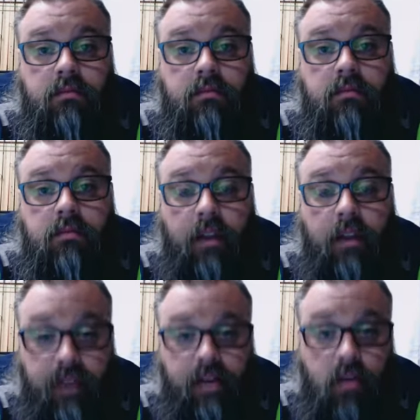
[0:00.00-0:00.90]
a
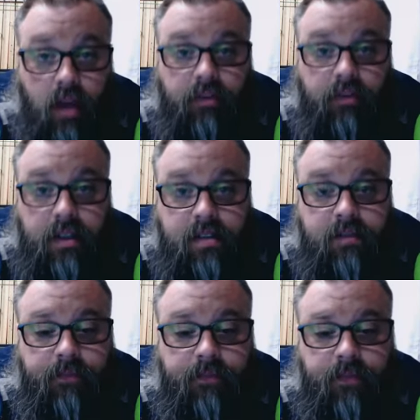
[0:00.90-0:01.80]
video conference,
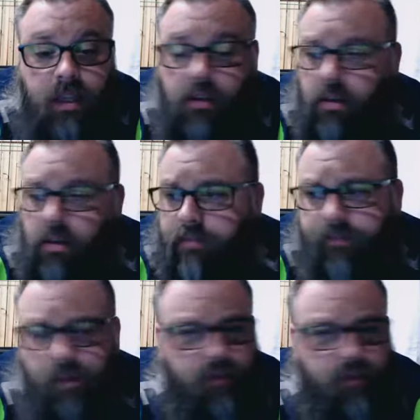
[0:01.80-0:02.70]
either
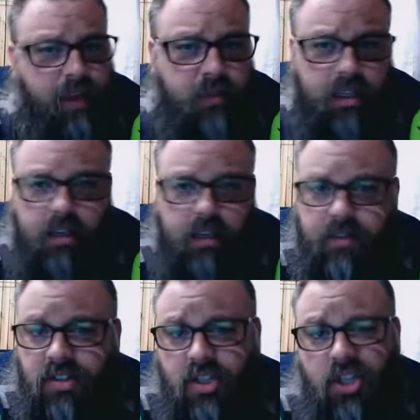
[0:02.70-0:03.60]
your family, if it's
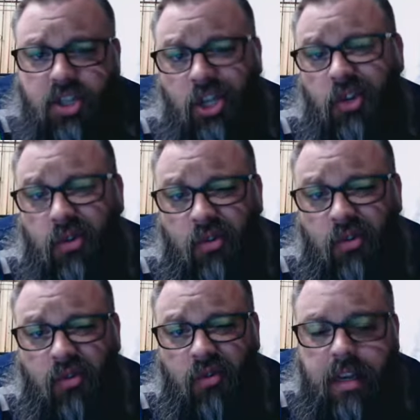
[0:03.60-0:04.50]
just
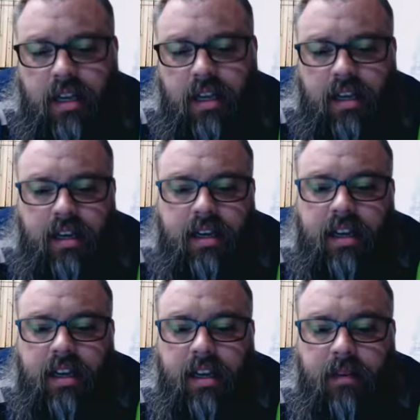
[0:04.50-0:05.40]
you,
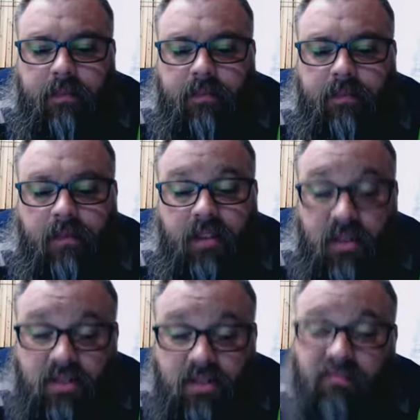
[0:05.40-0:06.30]
if you're
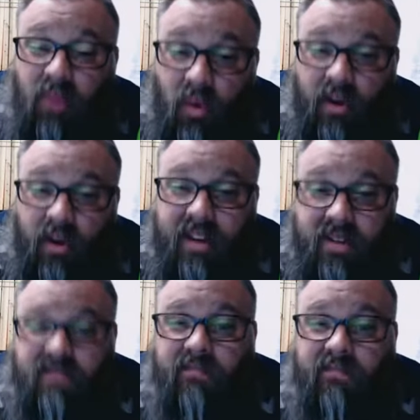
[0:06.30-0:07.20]
just bored and
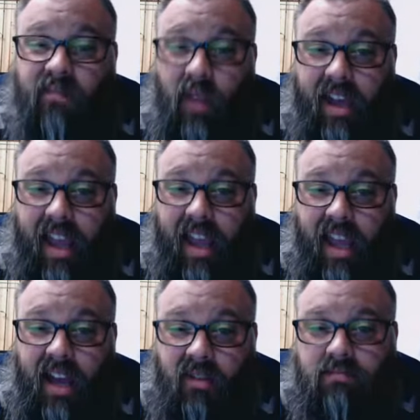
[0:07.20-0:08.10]
just want to hang
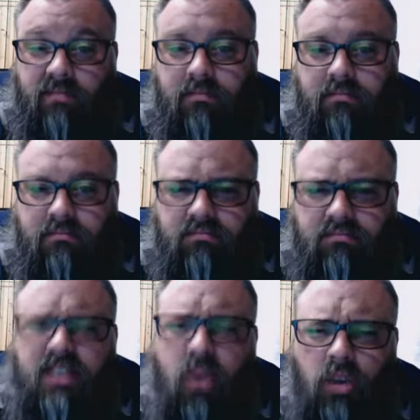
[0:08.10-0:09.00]
out. Let's
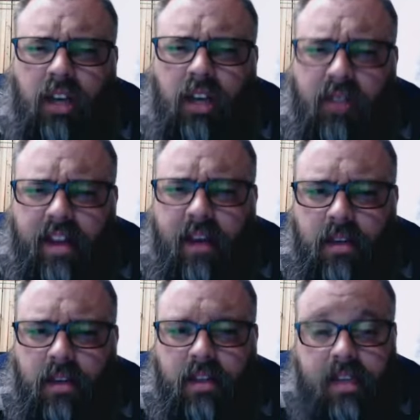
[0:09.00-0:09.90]
hold off on that one
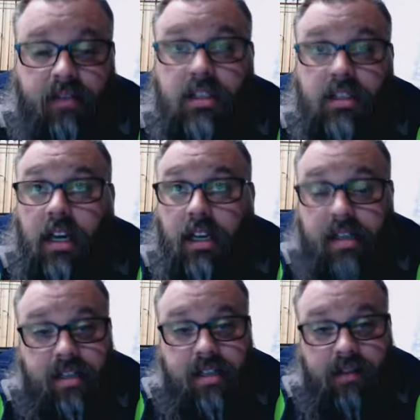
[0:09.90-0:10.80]
because I have a ton of
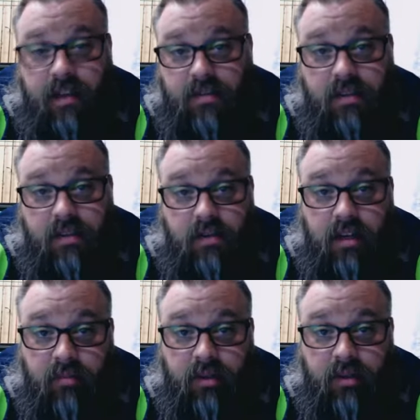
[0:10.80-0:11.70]
stuff that I'm still trying to
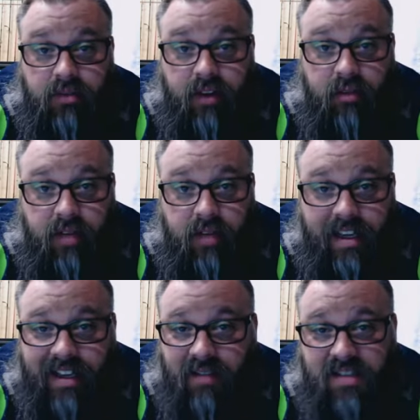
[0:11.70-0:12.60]
build for everybody,
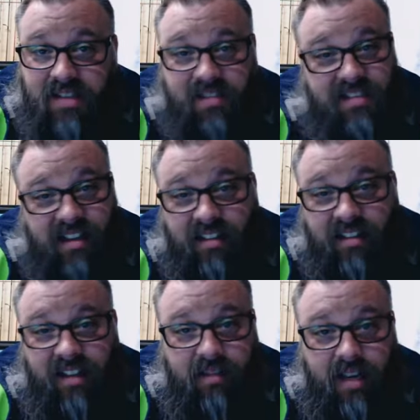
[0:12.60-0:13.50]
and I'm still stuck in a
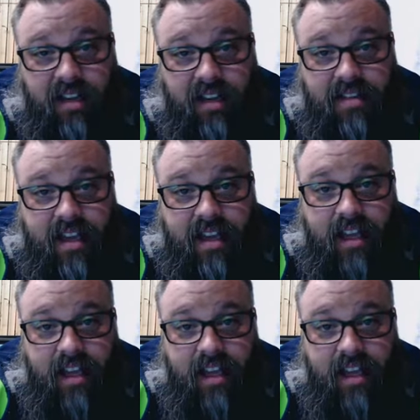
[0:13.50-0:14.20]
lot of meetings. Even though